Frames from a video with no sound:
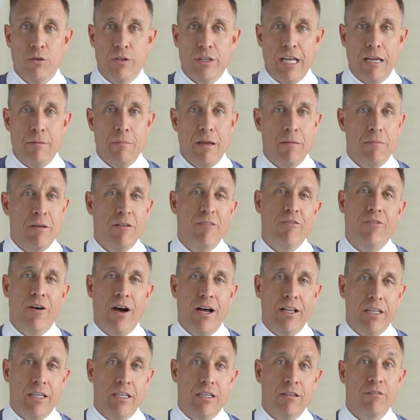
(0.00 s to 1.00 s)
and they may be
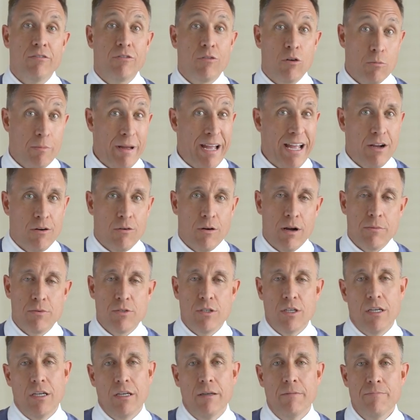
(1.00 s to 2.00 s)
filing for
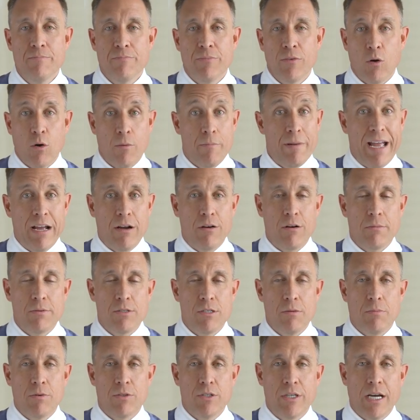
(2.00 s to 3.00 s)
bankruptcy or
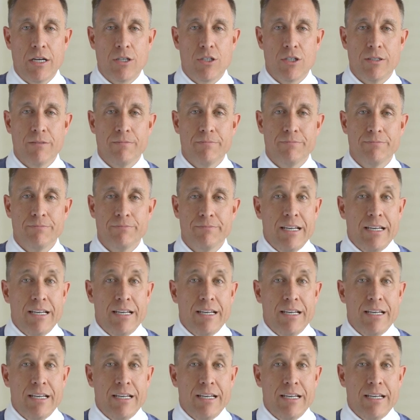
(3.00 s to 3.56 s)
bankruptcy protection.